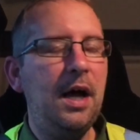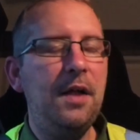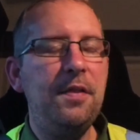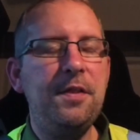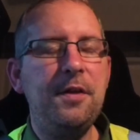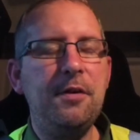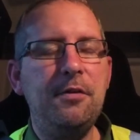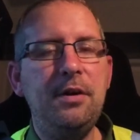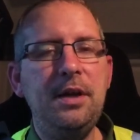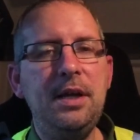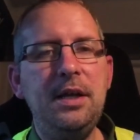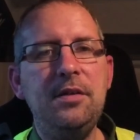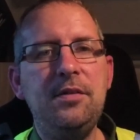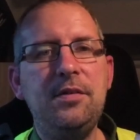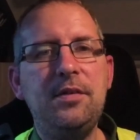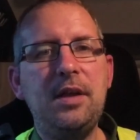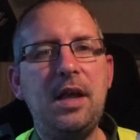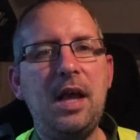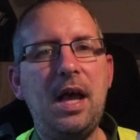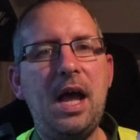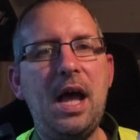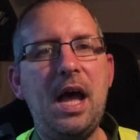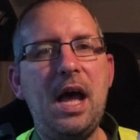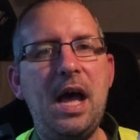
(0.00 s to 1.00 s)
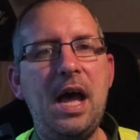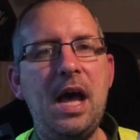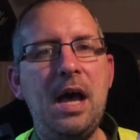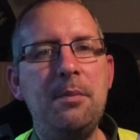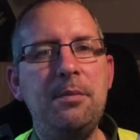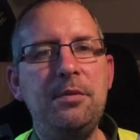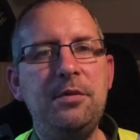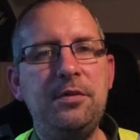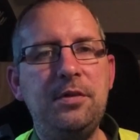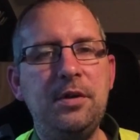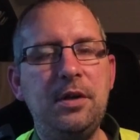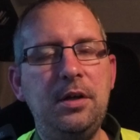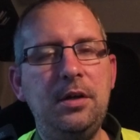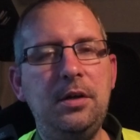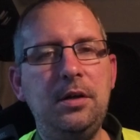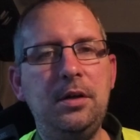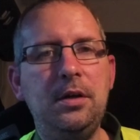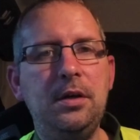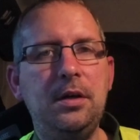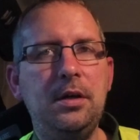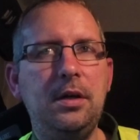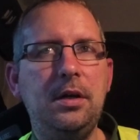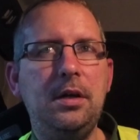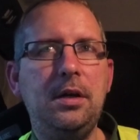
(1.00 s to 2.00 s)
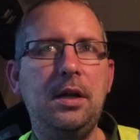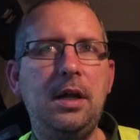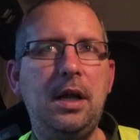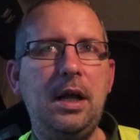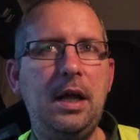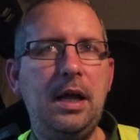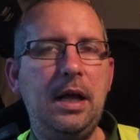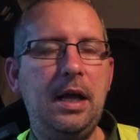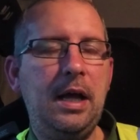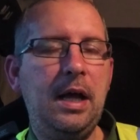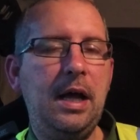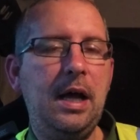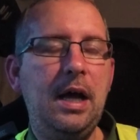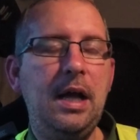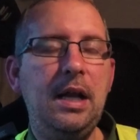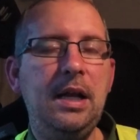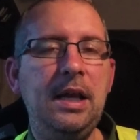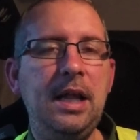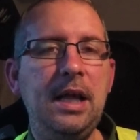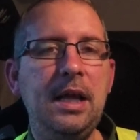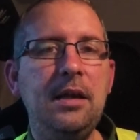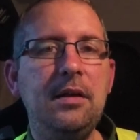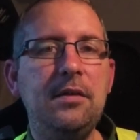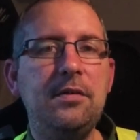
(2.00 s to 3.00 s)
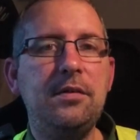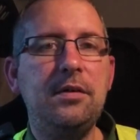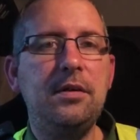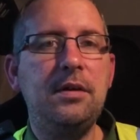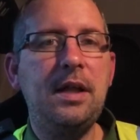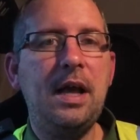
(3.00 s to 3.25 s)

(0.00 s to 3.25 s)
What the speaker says: There is Amazon links